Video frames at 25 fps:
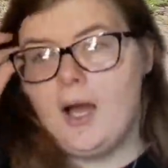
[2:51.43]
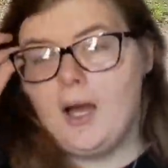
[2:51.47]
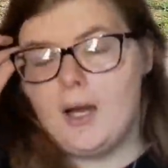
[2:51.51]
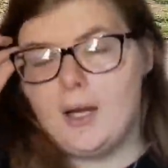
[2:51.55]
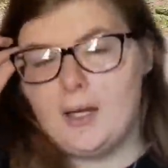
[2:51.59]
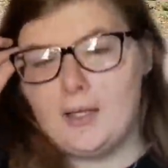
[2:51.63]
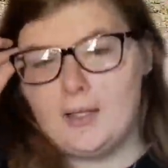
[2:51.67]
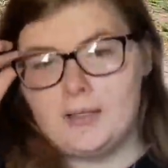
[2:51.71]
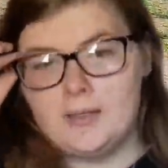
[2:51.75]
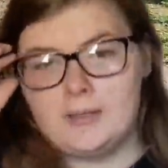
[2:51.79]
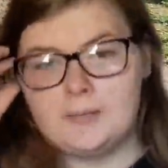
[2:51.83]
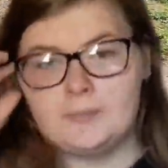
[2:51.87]

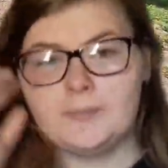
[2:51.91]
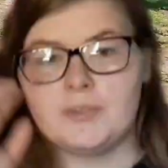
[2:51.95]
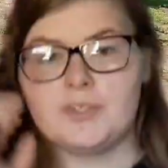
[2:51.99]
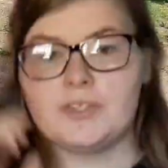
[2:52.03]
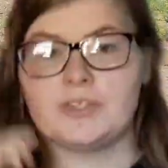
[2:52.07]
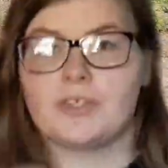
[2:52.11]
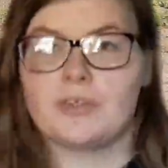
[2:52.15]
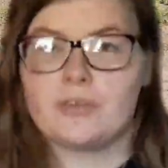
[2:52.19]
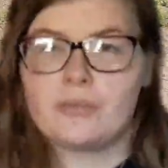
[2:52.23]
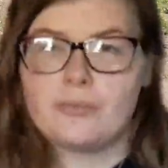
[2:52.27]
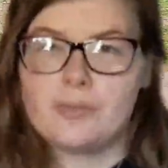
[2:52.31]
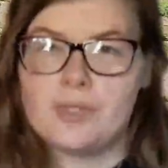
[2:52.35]

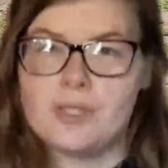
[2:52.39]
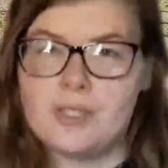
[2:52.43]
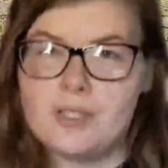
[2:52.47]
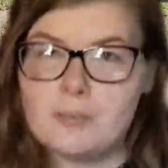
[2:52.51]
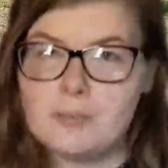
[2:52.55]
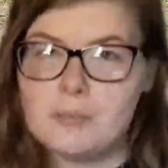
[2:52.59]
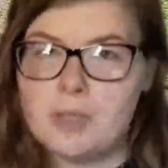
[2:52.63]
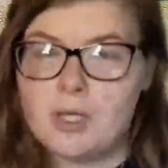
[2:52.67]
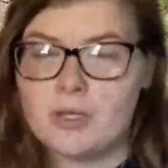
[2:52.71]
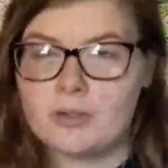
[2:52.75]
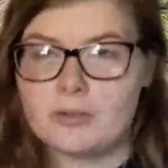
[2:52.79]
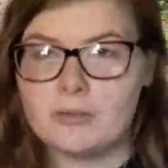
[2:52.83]
There's a 3D
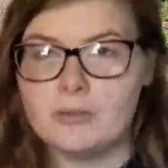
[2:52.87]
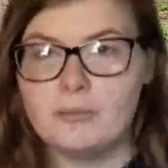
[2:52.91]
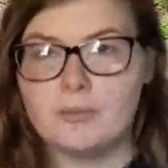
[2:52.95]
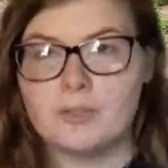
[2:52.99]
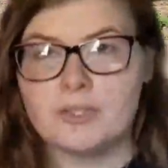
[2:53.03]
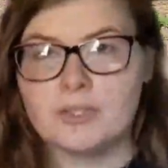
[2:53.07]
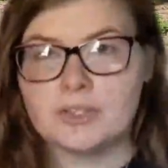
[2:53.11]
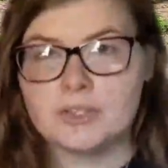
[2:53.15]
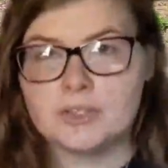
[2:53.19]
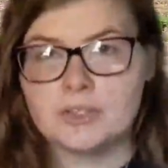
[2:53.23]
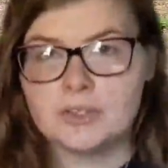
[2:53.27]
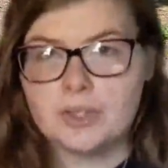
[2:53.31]
model,
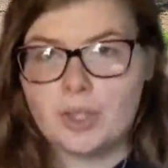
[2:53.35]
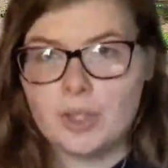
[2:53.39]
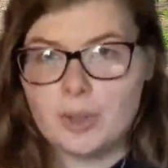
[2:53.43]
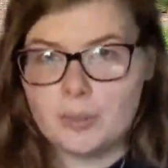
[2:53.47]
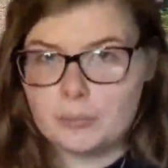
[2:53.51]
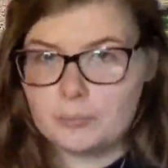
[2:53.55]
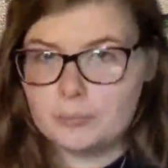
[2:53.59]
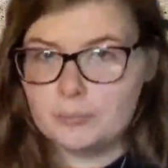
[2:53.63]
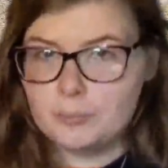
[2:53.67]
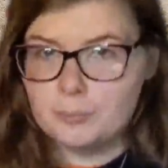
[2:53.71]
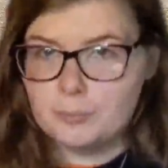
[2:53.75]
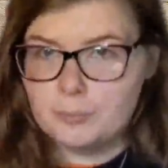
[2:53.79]
which
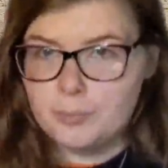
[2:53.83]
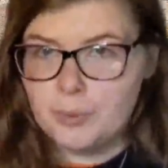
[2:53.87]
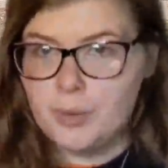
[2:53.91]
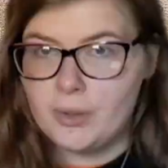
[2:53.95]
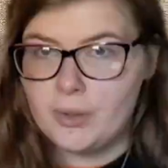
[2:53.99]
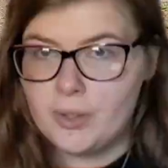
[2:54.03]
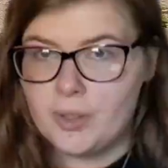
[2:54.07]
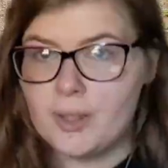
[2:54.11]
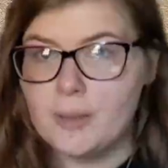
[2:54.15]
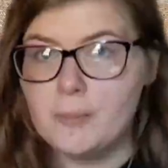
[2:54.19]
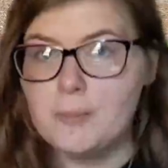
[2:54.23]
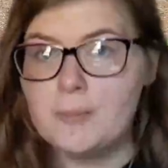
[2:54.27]
I'll
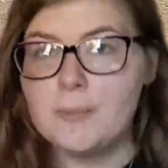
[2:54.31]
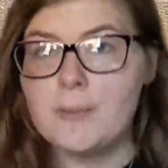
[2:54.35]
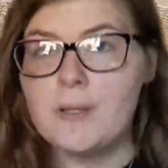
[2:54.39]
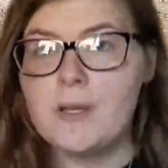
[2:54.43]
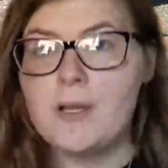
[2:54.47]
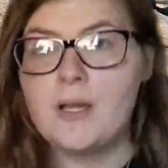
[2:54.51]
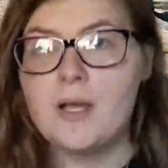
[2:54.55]
put up.